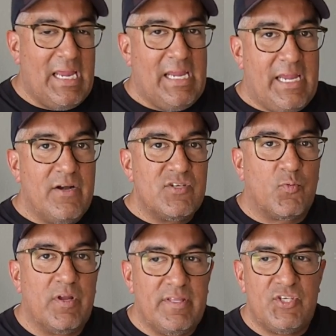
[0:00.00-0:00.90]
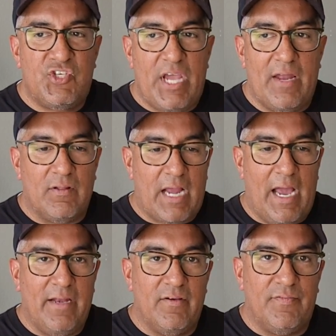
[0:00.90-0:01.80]
here's where this channel
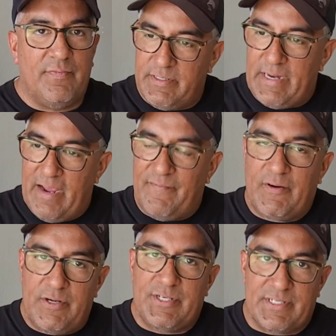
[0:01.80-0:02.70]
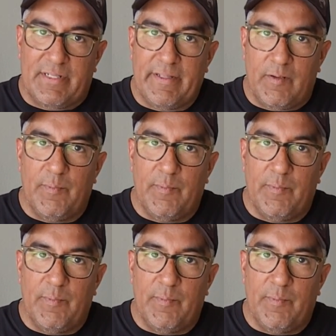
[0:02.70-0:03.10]
kind of diverges a little